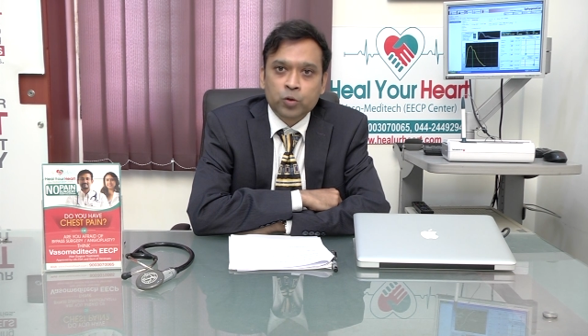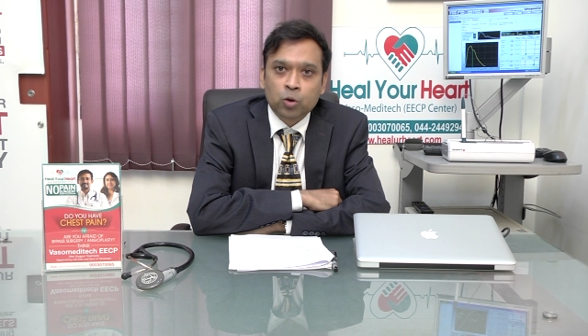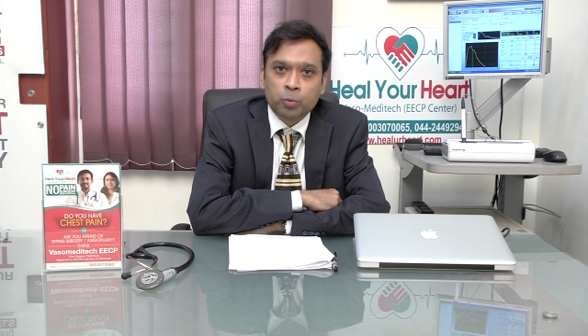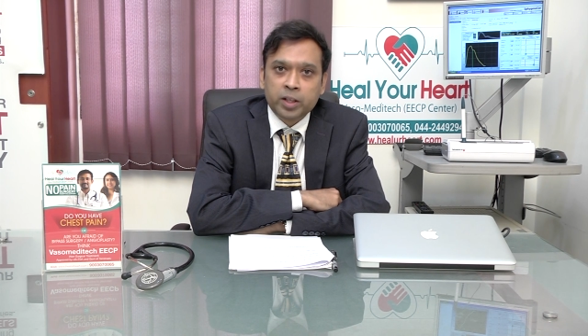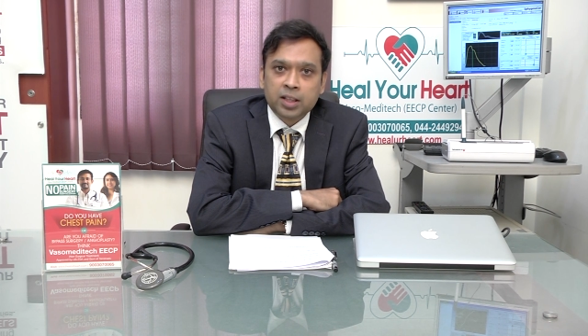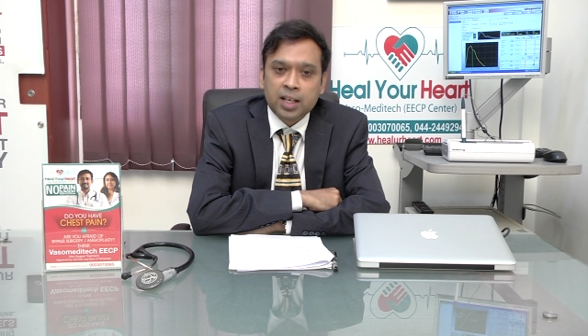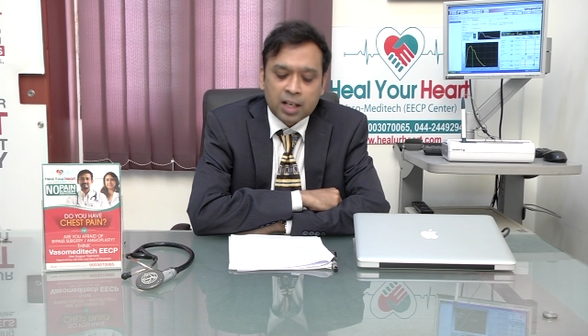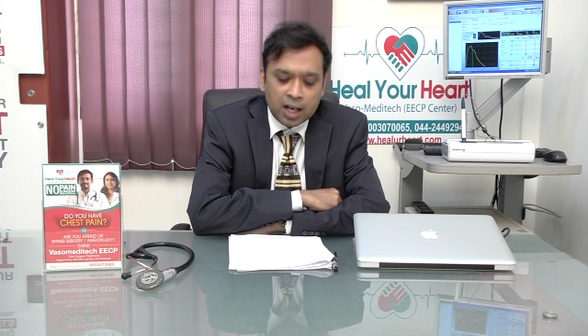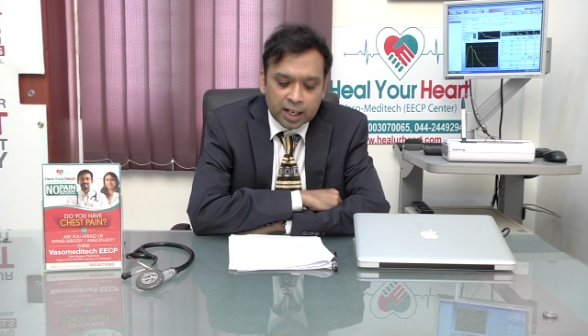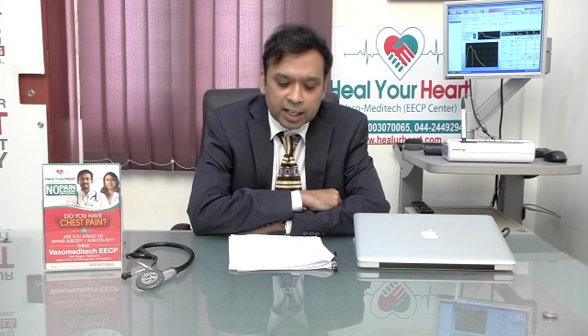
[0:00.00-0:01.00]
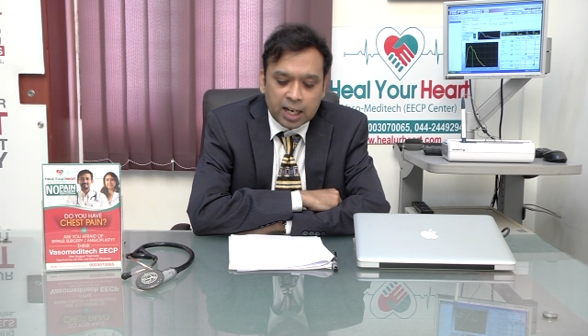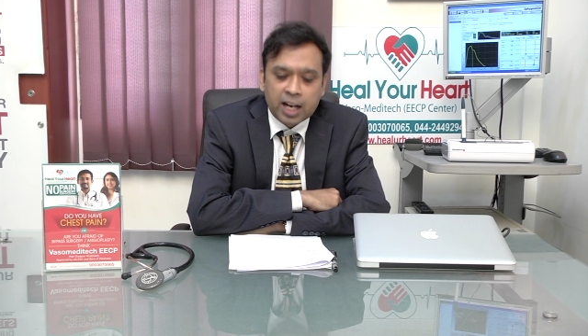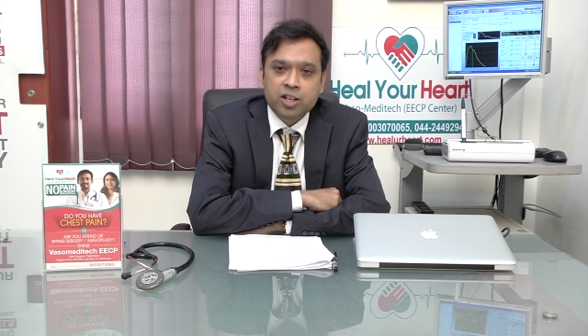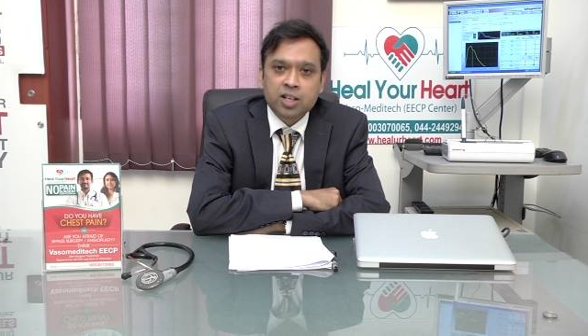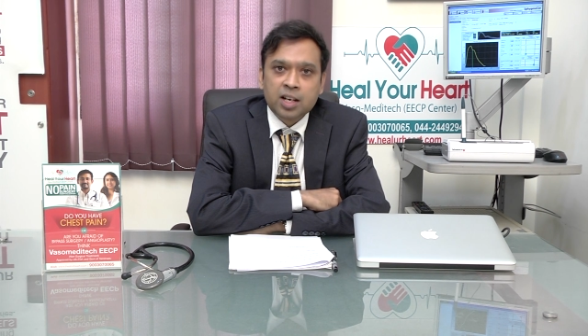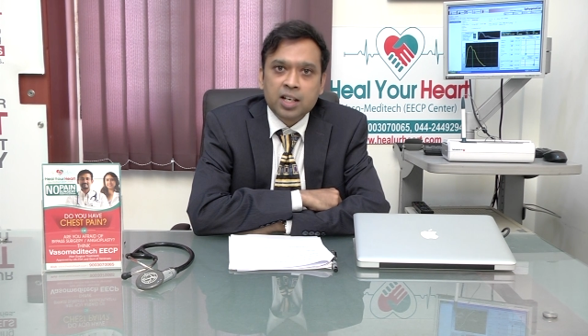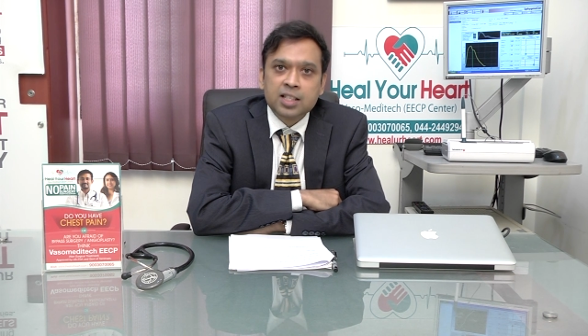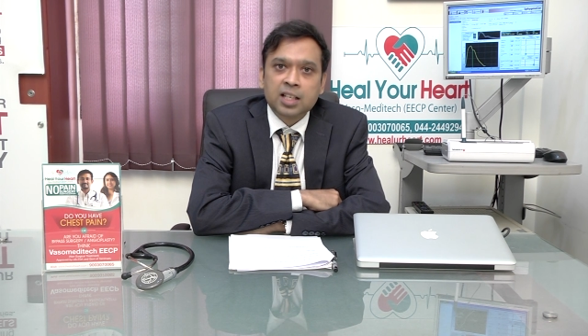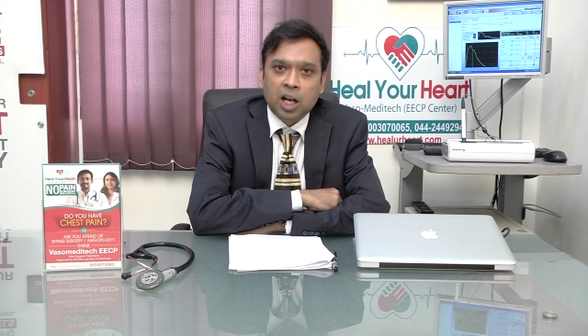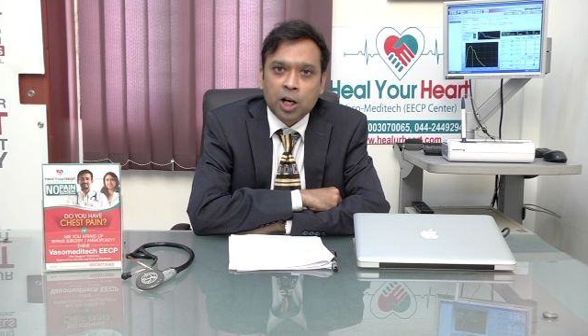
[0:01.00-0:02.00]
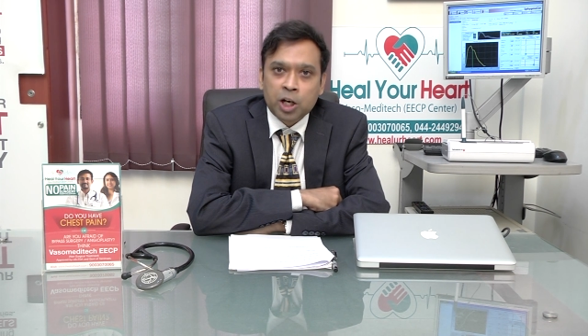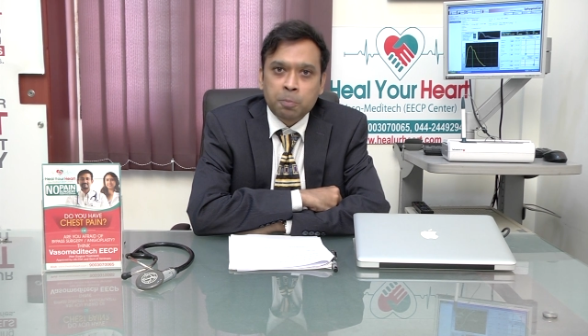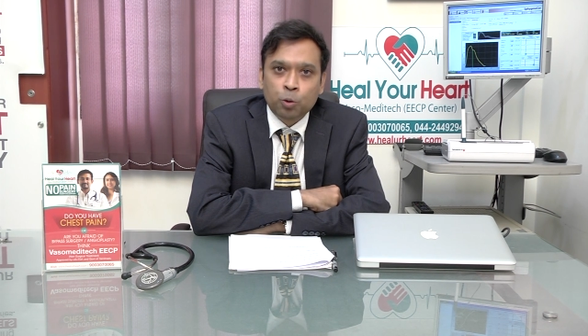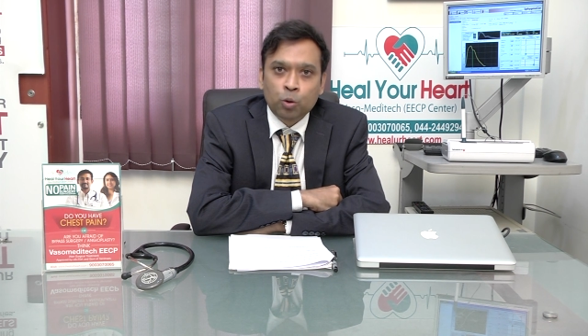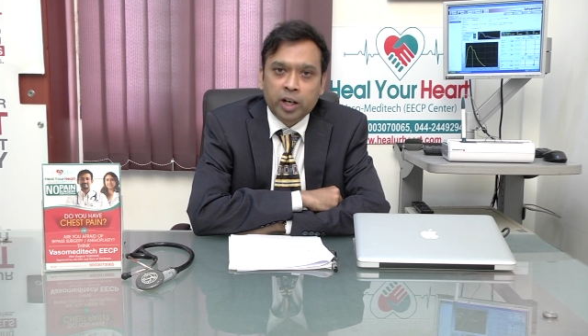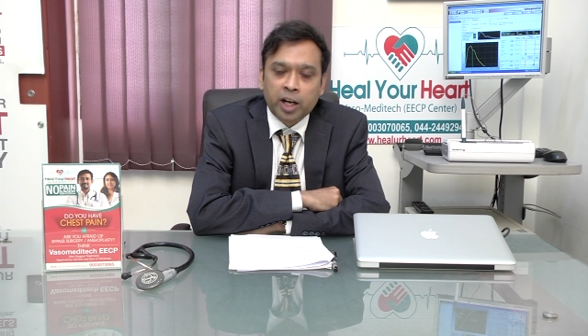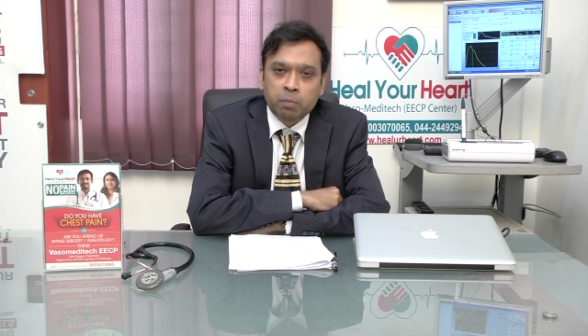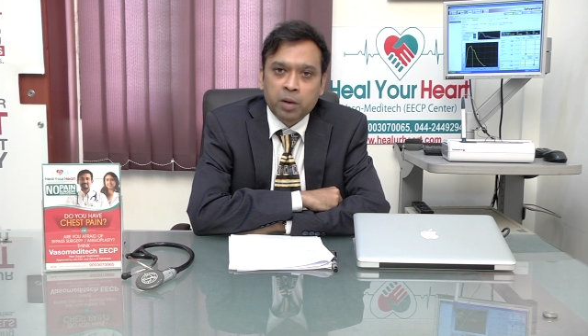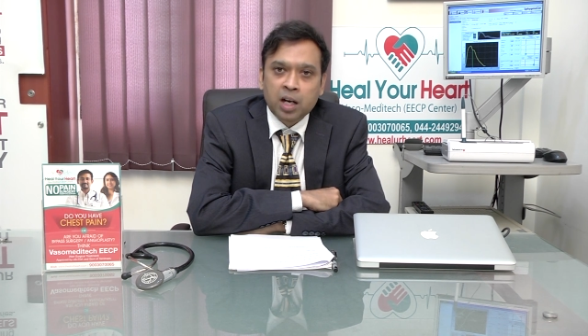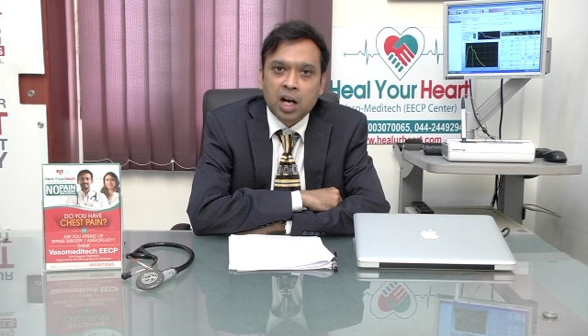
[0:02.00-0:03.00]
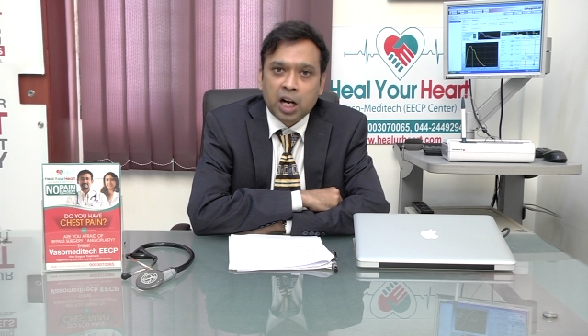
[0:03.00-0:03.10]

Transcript: So we think chelation is an unapproved treatment